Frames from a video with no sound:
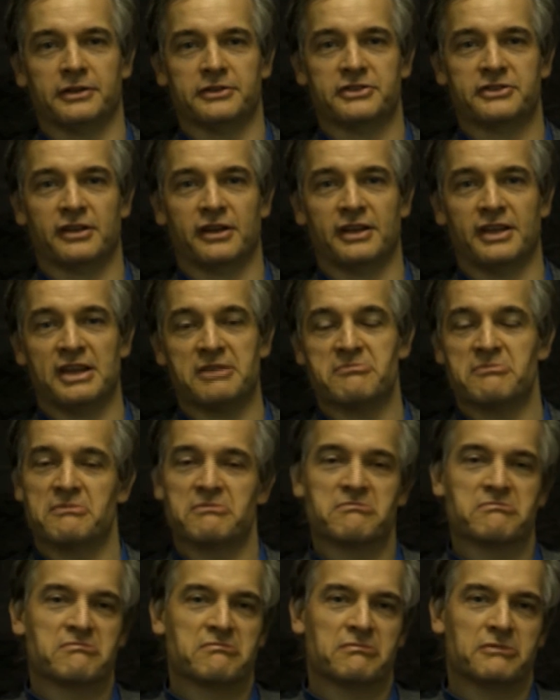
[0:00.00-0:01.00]
to study it.
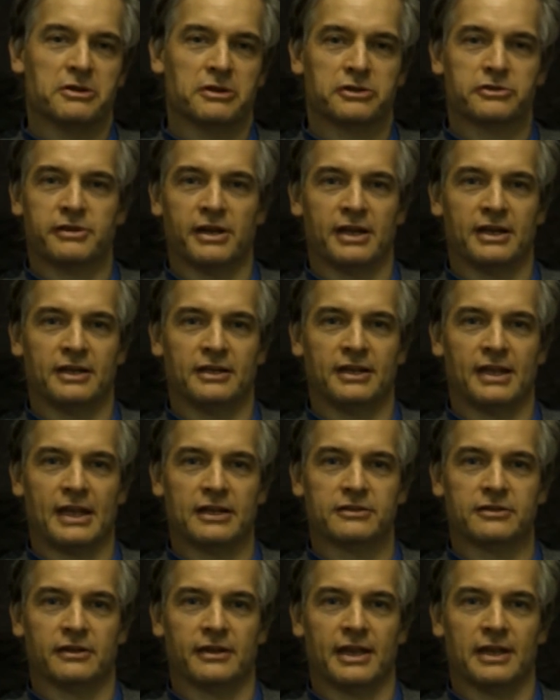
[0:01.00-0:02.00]
Your training in the
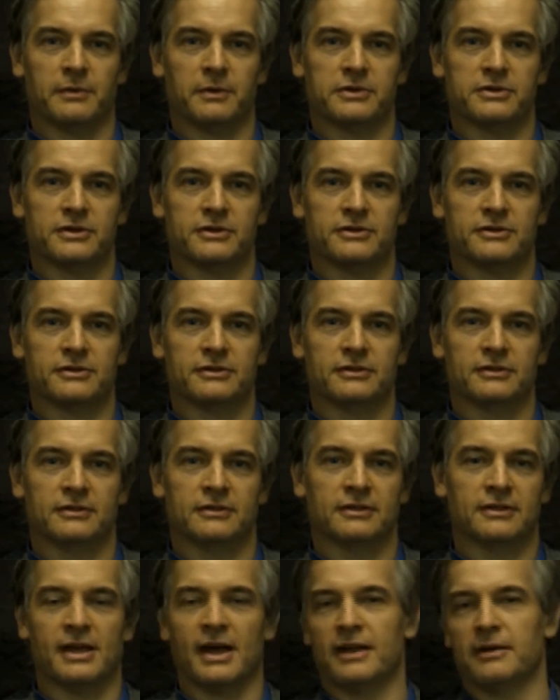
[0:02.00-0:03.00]
ancient language is
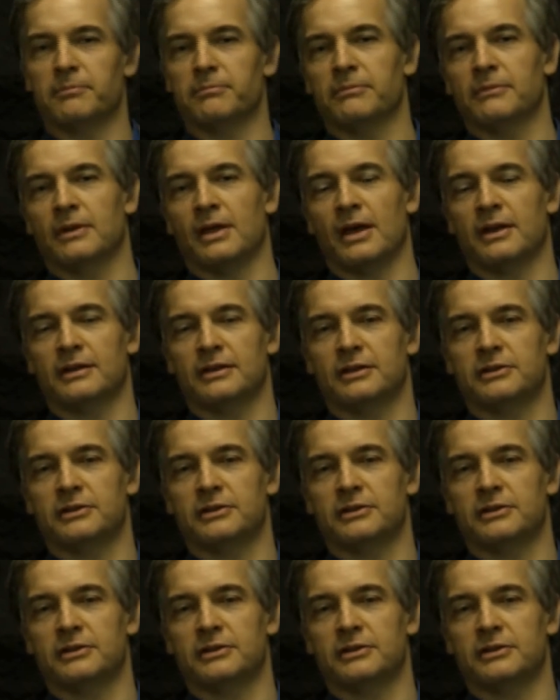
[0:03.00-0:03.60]
not an